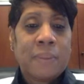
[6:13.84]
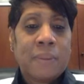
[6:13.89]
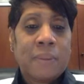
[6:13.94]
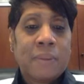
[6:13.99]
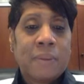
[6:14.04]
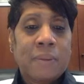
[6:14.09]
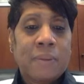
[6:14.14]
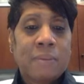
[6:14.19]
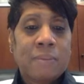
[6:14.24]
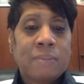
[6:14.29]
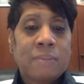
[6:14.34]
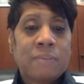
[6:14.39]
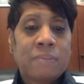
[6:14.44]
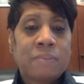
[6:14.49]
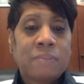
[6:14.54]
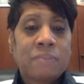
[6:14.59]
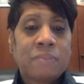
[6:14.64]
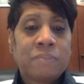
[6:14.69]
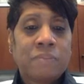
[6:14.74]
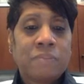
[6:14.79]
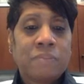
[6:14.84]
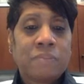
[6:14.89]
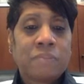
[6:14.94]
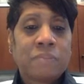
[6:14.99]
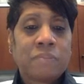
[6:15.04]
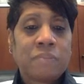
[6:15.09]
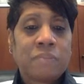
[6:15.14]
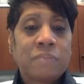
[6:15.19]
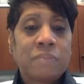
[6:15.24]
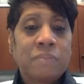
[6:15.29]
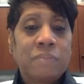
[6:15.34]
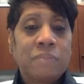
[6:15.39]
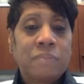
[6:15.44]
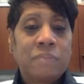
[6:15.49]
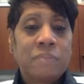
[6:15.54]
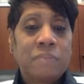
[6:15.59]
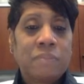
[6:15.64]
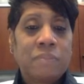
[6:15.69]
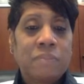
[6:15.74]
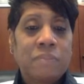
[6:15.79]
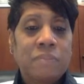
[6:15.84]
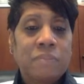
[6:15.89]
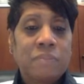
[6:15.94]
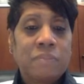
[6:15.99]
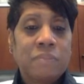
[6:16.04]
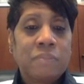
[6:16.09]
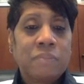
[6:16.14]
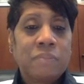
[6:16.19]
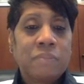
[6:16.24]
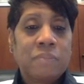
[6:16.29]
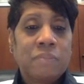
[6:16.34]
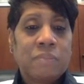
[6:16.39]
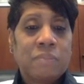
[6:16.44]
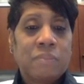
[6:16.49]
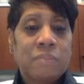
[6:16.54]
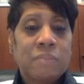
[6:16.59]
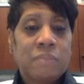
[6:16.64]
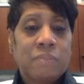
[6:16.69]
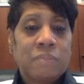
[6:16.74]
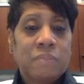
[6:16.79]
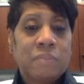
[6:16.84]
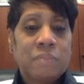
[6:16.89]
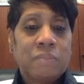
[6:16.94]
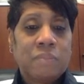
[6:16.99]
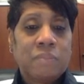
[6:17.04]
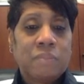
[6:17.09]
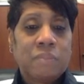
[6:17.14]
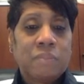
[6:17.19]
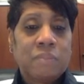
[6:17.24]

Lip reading: [no speech]